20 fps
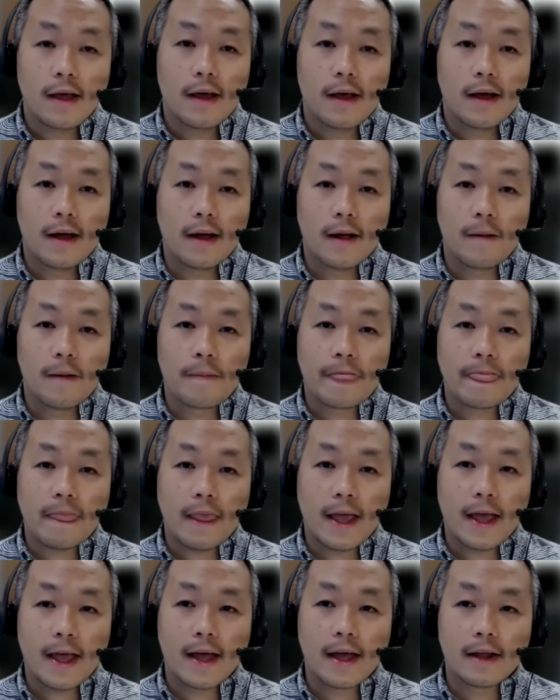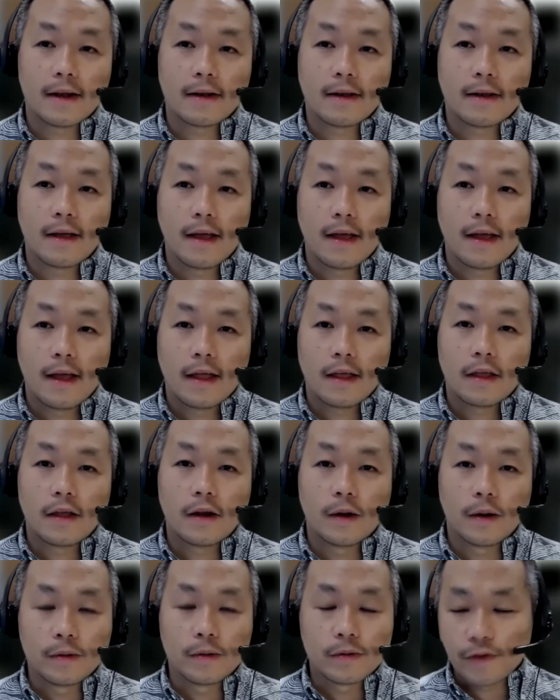And
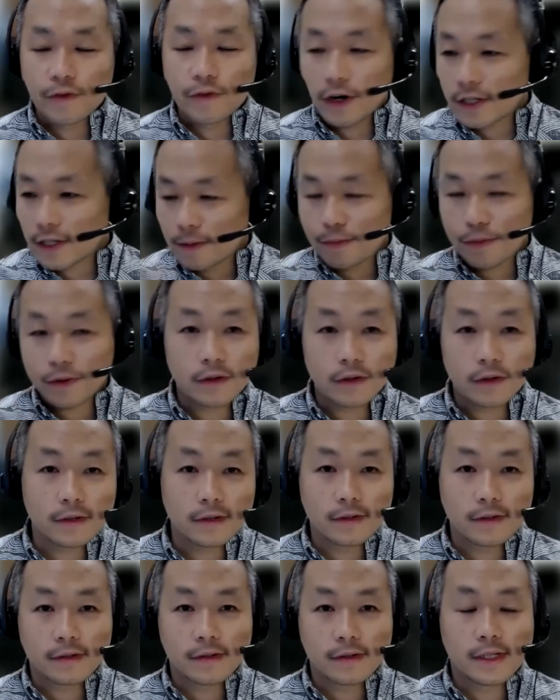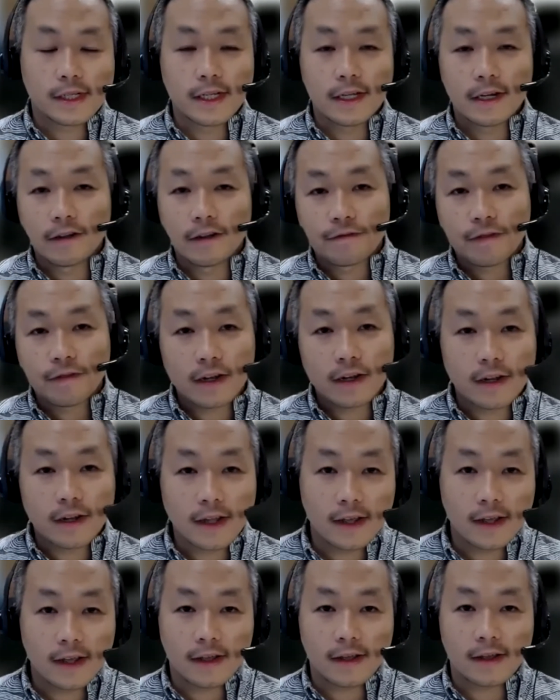it was very typical city
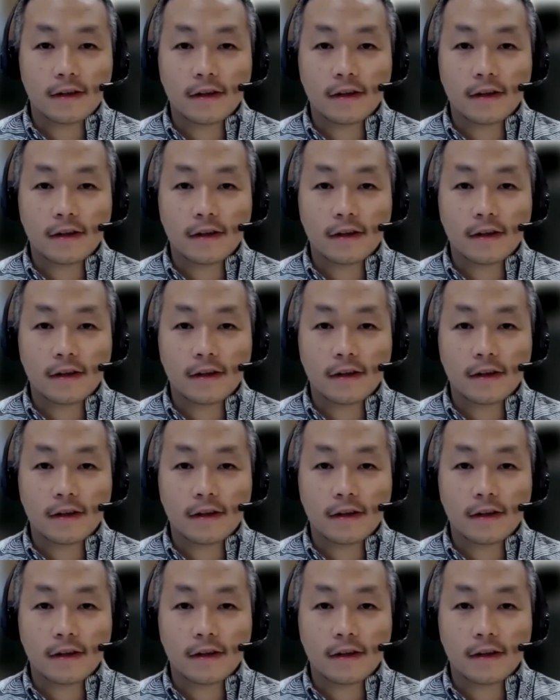funding,